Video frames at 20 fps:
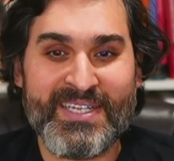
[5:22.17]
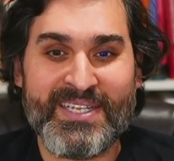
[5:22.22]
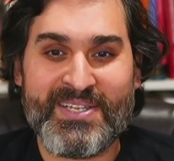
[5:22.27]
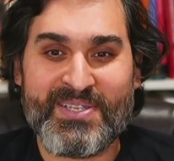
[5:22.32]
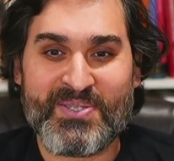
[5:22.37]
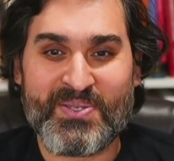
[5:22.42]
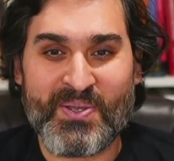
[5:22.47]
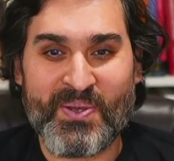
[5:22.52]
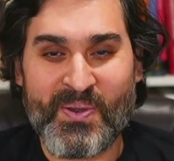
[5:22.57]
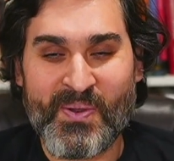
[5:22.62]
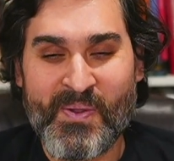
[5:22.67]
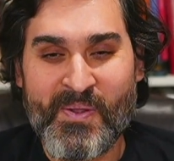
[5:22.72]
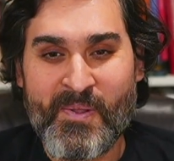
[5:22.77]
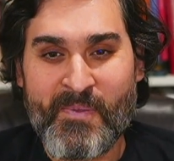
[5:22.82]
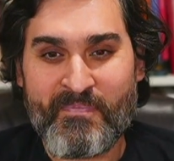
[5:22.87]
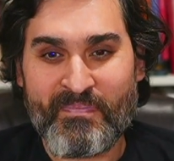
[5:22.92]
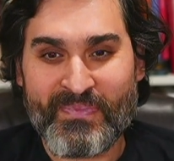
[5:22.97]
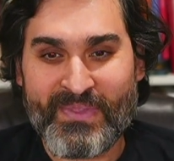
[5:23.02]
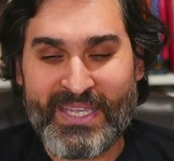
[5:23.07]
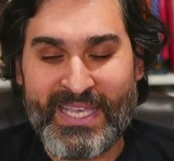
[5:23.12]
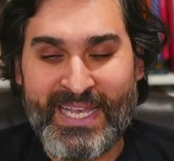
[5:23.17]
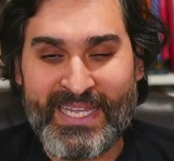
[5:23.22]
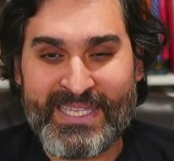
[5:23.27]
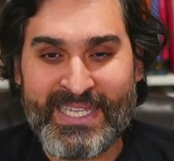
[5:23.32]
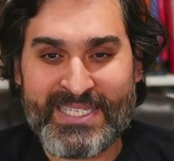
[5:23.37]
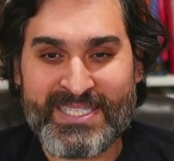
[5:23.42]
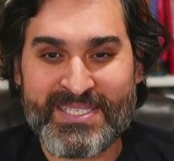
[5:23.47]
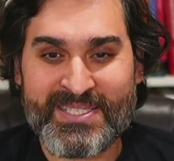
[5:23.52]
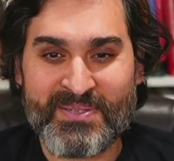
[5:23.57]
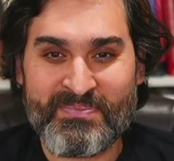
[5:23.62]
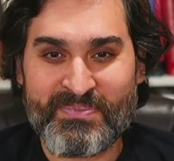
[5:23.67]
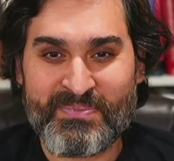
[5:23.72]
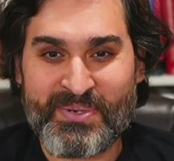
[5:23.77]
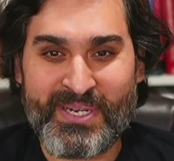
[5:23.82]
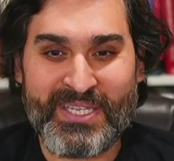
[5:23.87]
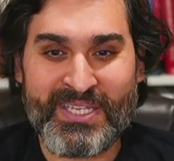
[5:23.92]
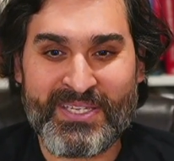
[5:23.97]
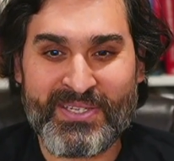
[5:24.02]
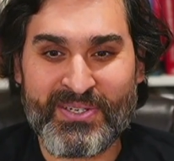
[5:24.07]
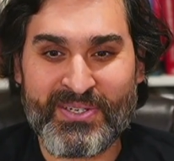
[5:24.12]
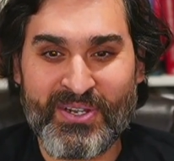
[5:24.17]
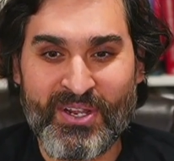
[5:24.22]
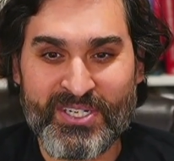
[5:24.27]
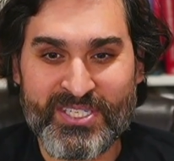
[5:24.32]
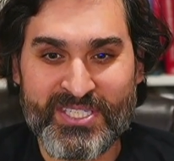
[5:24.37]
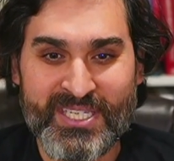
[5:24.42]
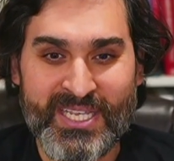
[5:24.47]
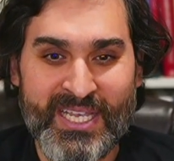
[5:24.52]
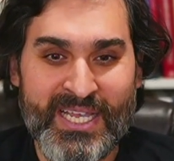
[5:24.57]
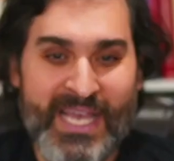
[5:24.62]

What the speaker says: So yeah, that's some pretty good odds.